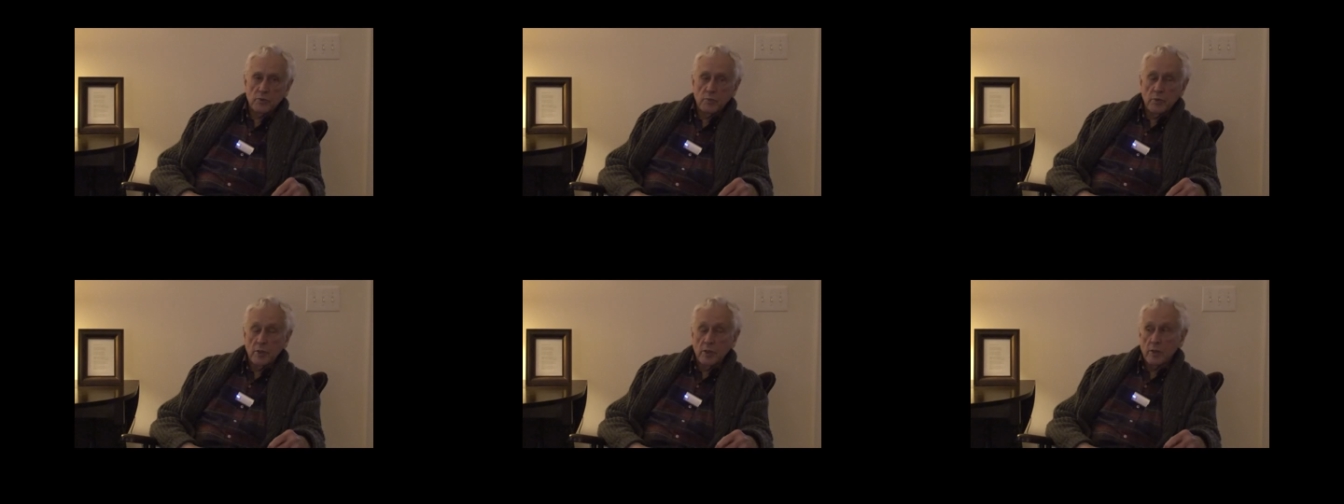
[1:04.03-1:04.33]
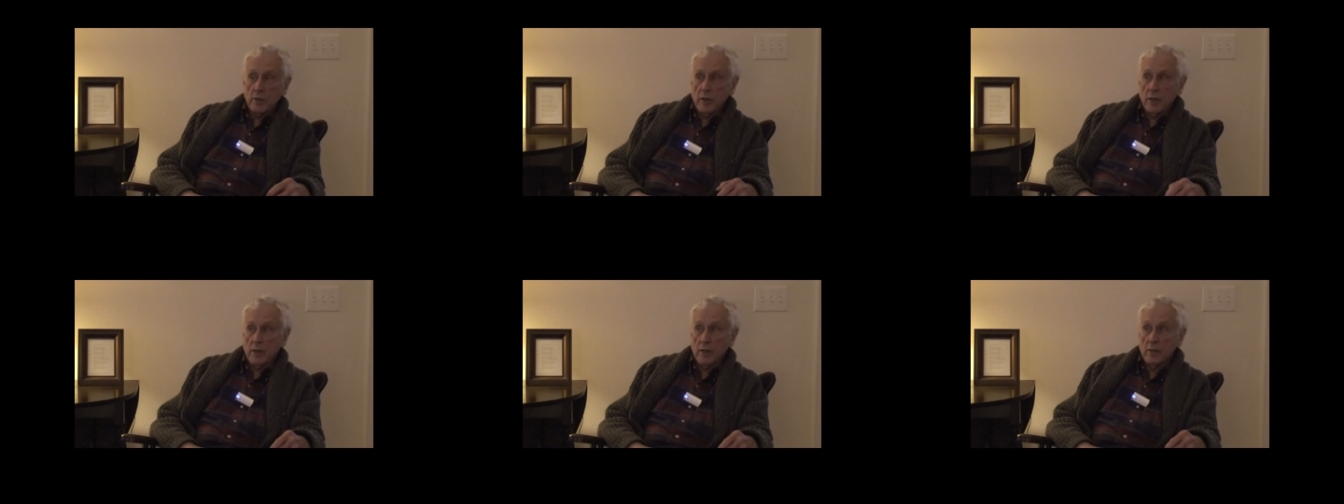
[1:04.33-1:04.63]

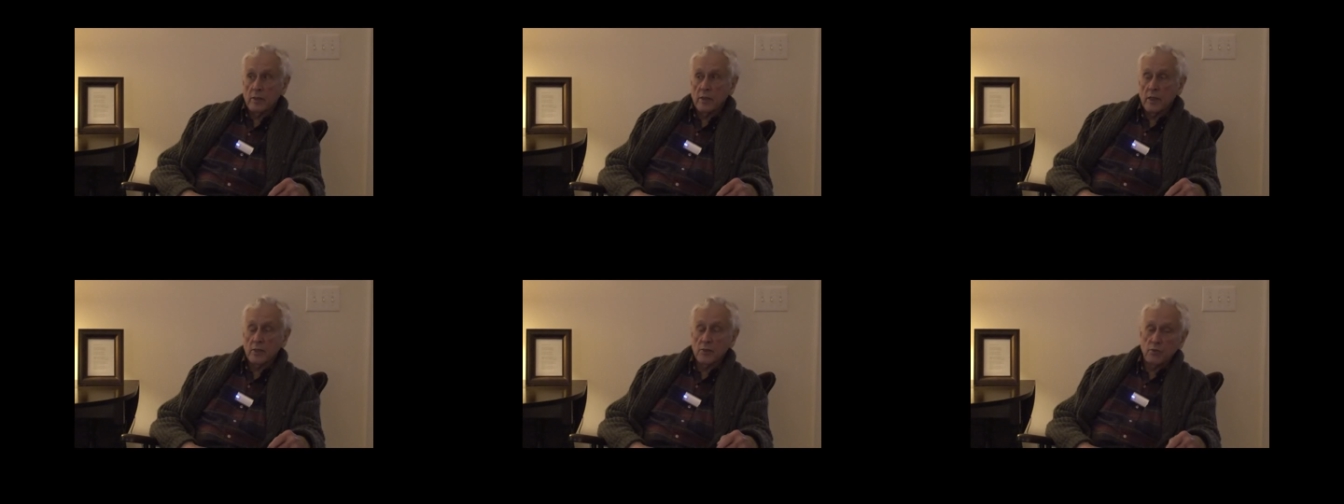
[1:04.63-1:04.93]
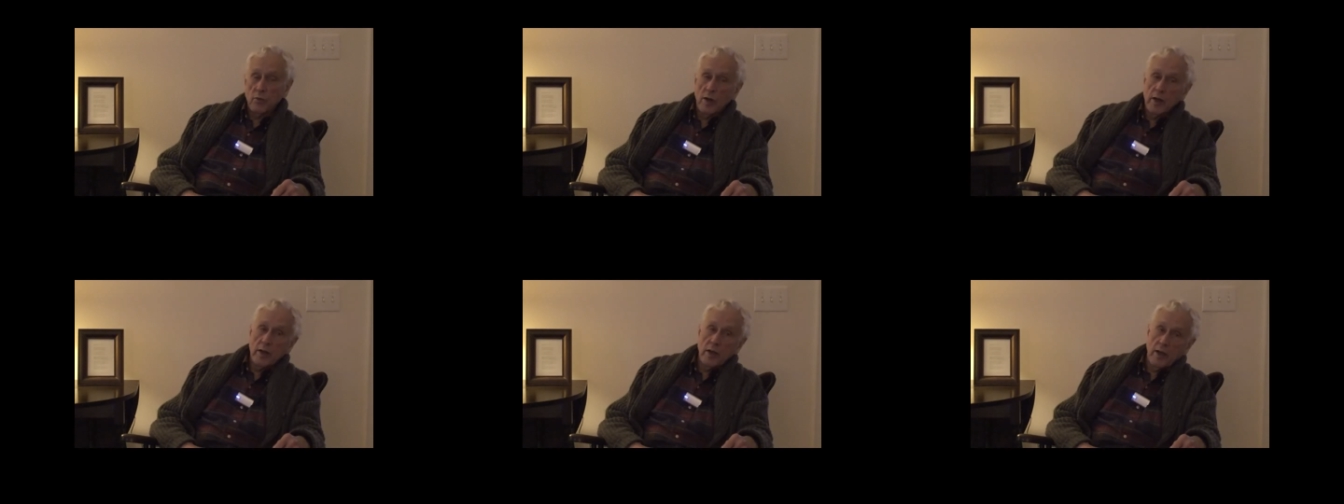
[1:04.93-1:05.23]
speak, and
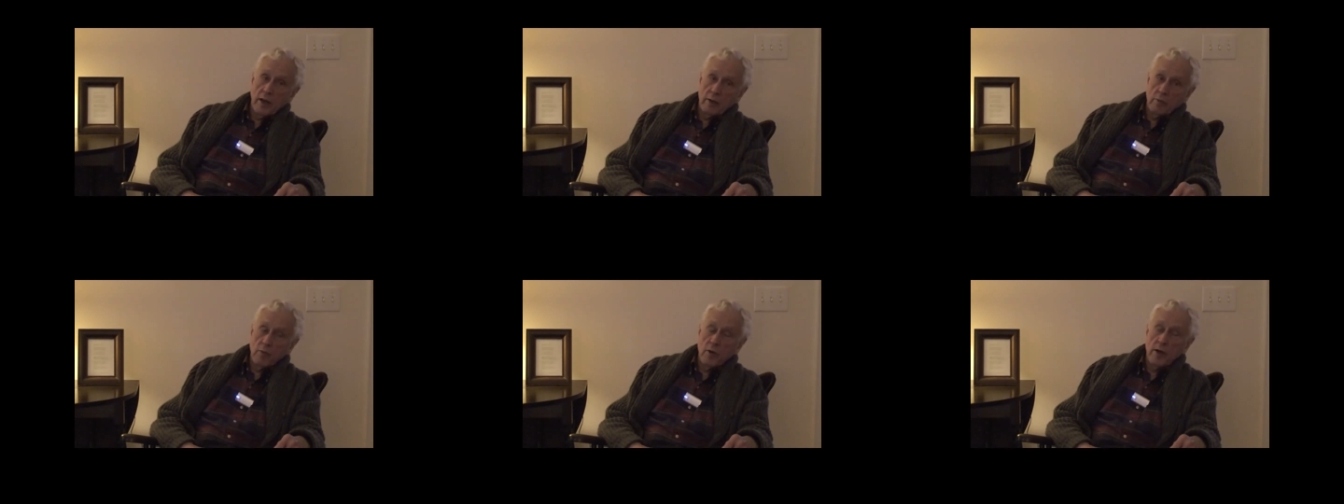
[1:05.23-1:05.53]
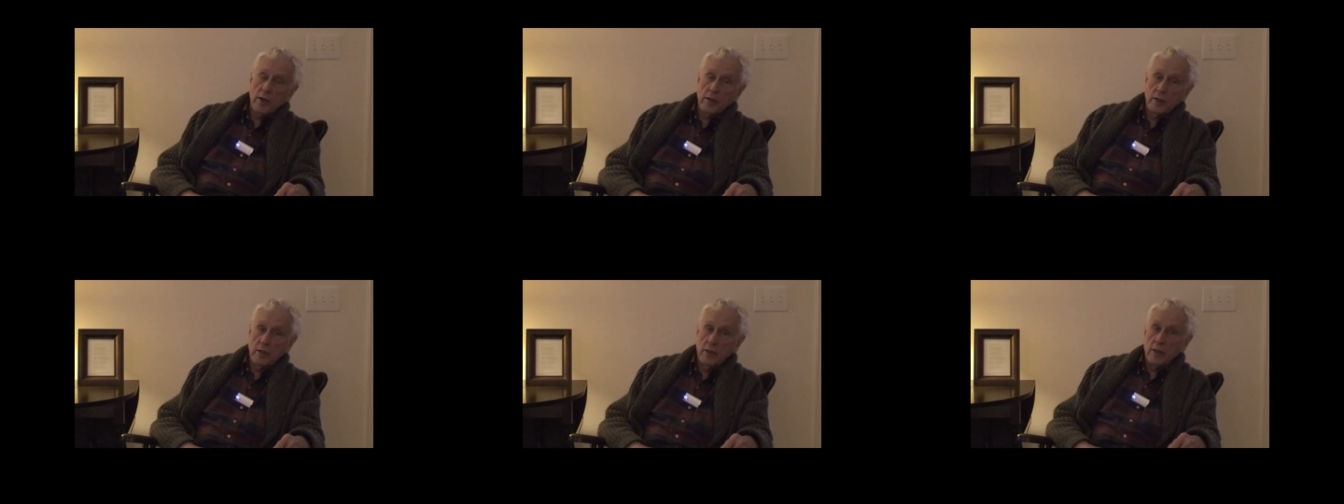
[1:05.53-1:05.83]
that's why I
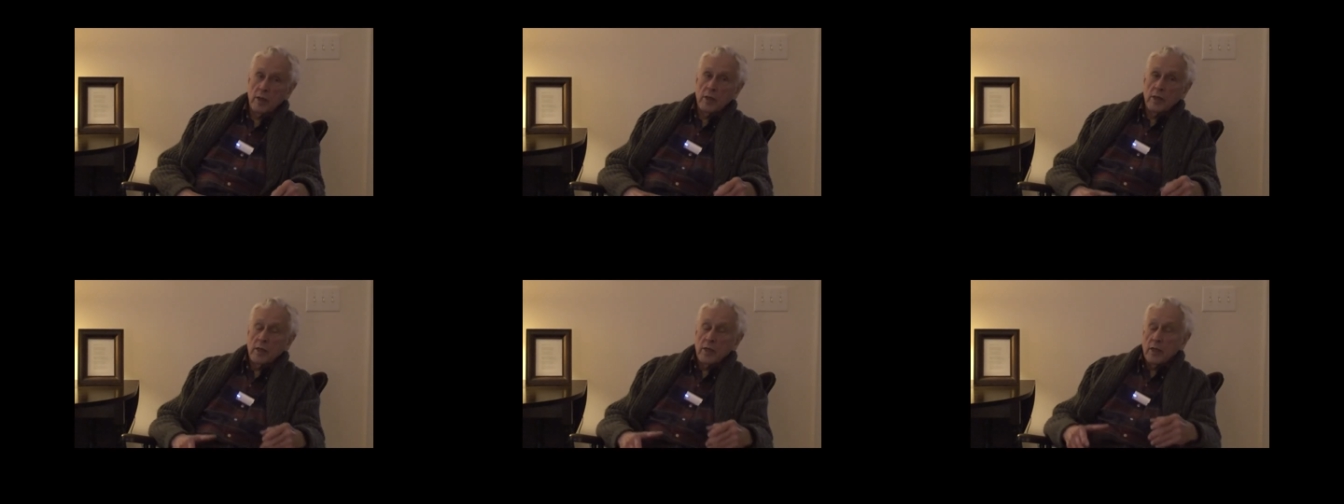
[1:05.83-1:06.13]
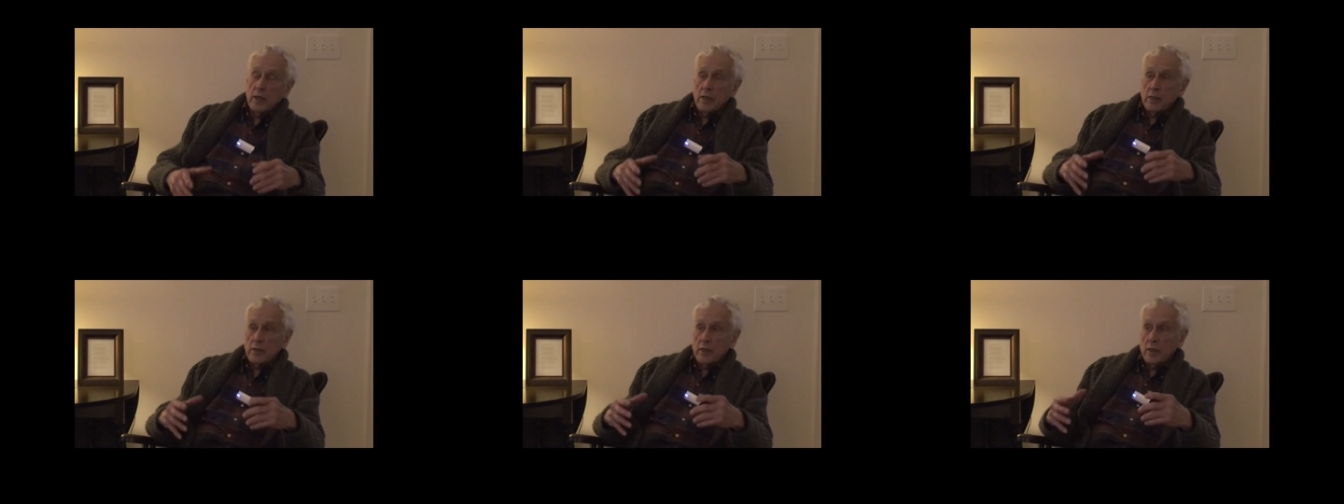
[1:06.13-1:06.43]
want to
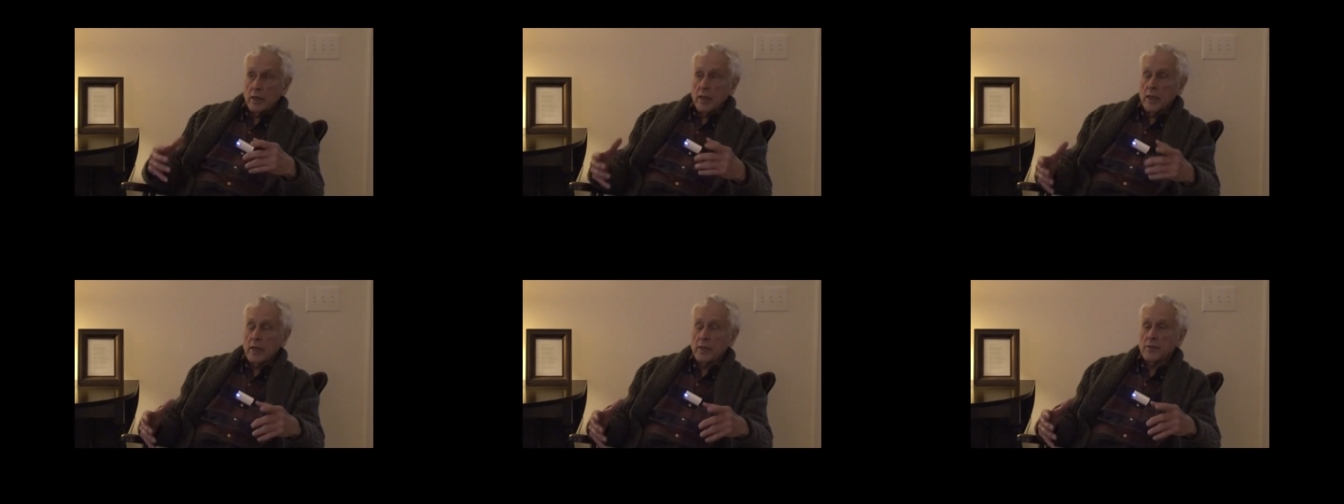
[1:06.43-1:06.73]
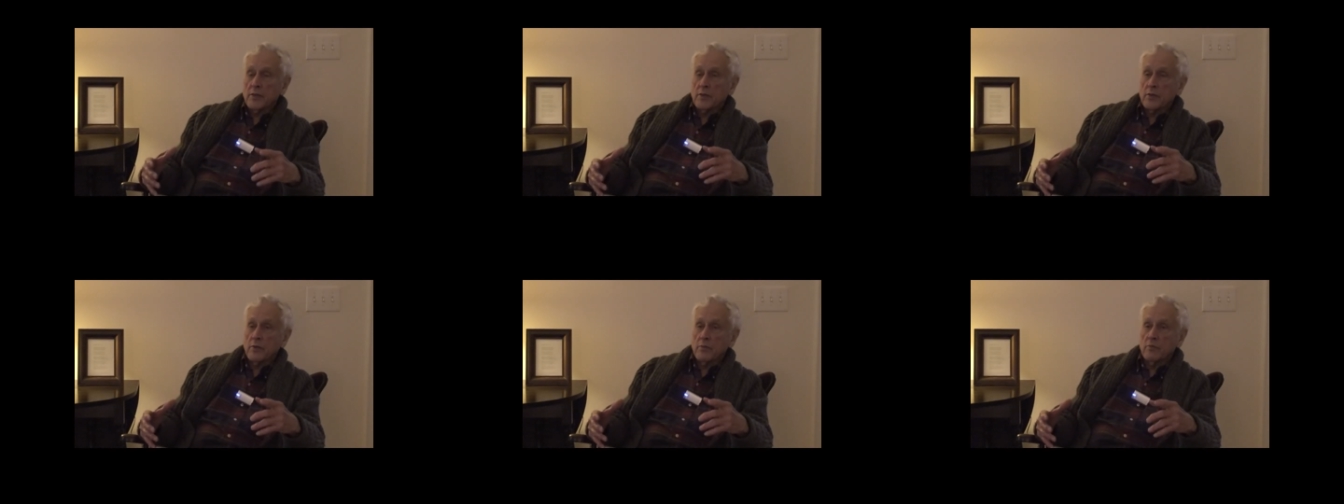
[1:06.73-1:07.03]

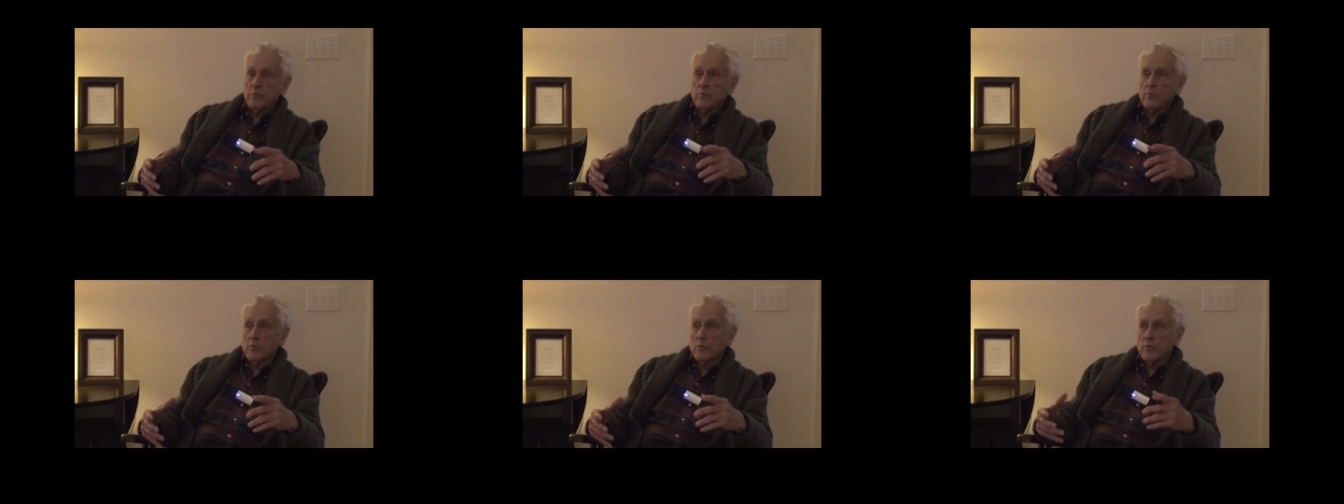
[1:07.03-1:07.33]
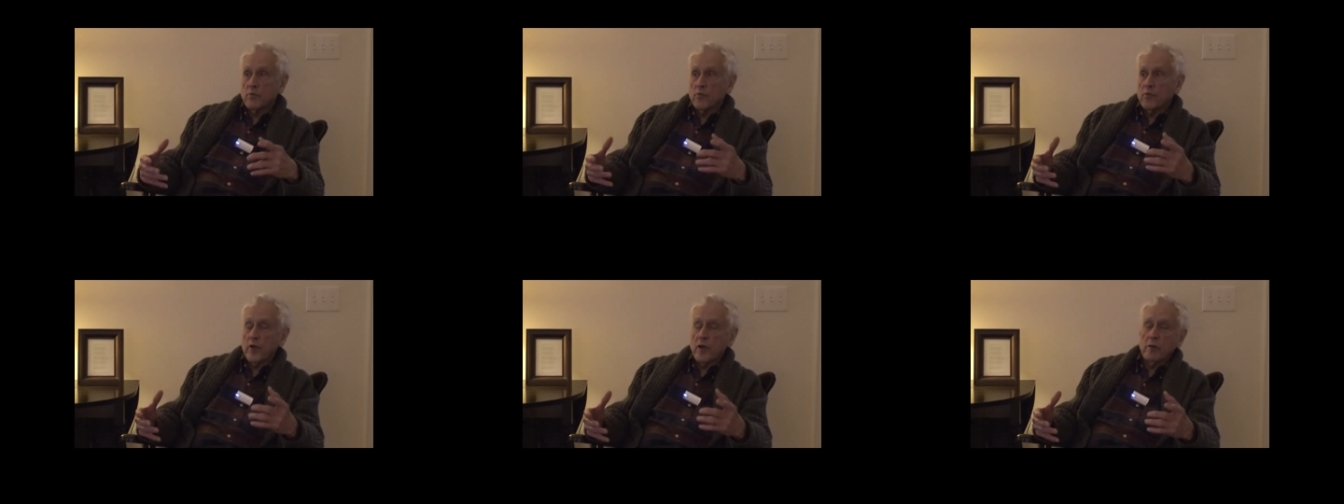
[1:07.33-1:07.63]
get the
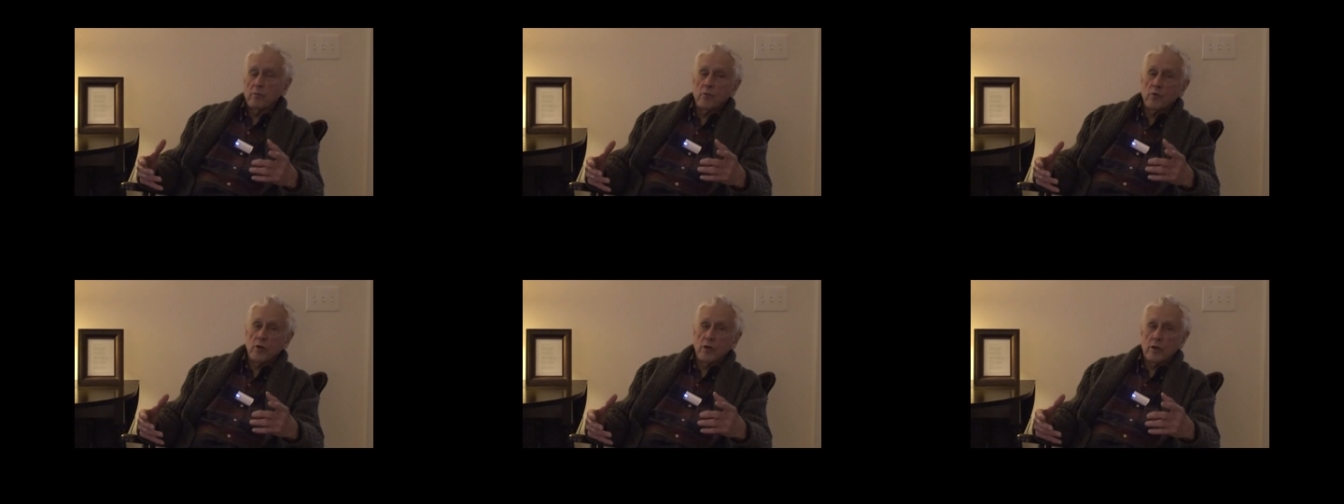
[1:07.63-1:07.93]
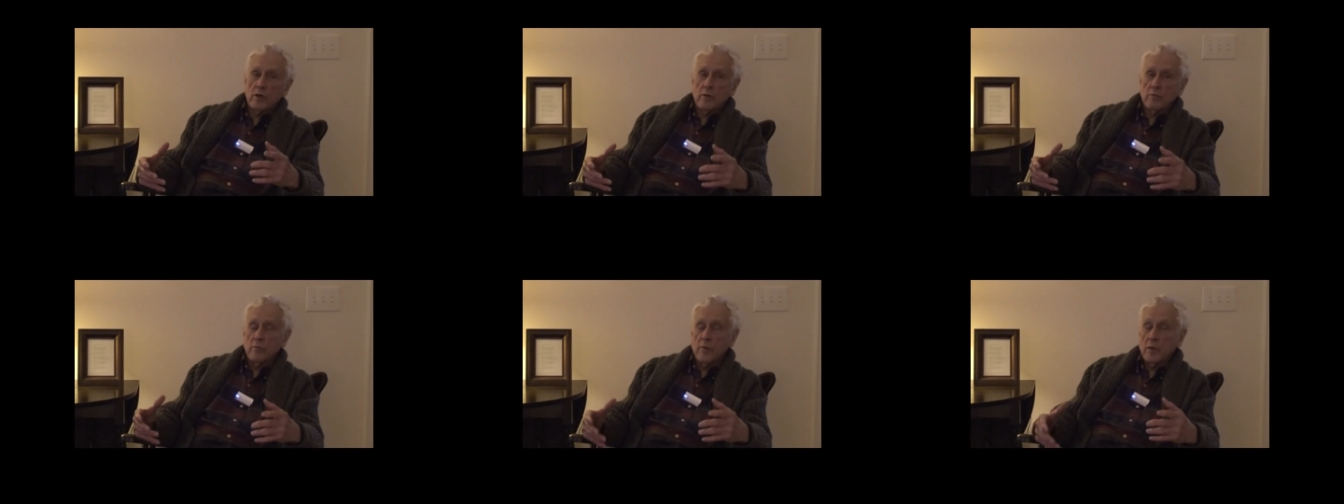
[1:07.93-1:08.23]
framework.